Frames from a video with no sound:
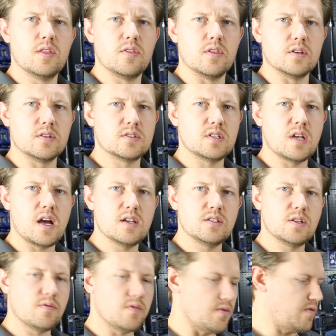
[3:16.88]
the
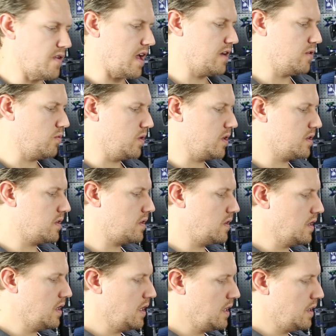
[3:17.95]
size of the fan
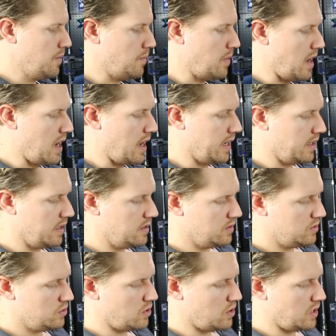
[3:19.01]
width by
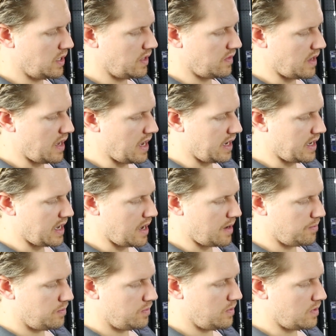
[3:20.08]
turning the air
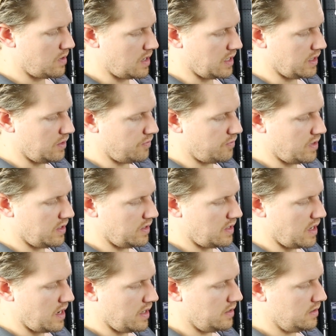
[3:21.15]
cap at the front there.